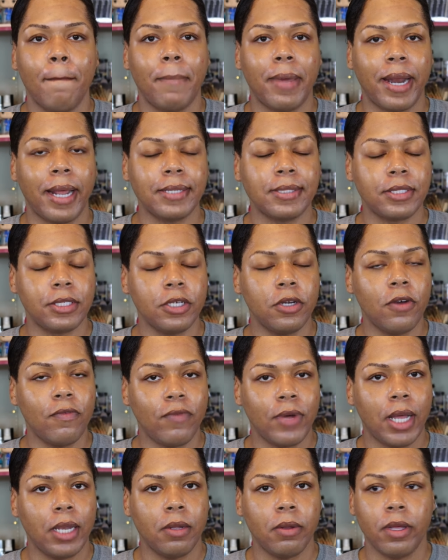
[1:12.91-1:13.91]
but I still
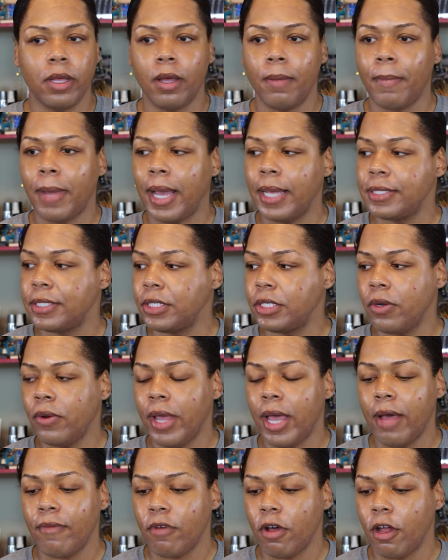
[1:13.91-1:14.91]
follow him, I
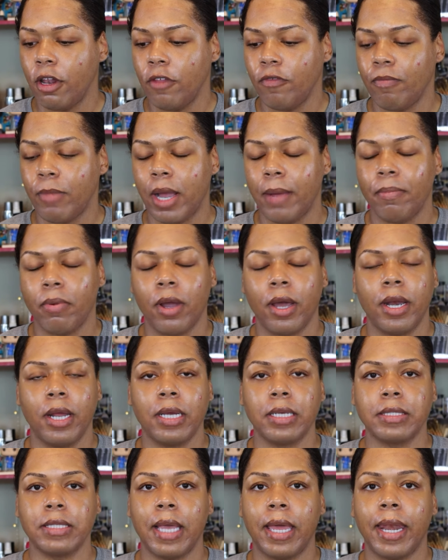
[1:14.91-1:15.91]
still have all of my products,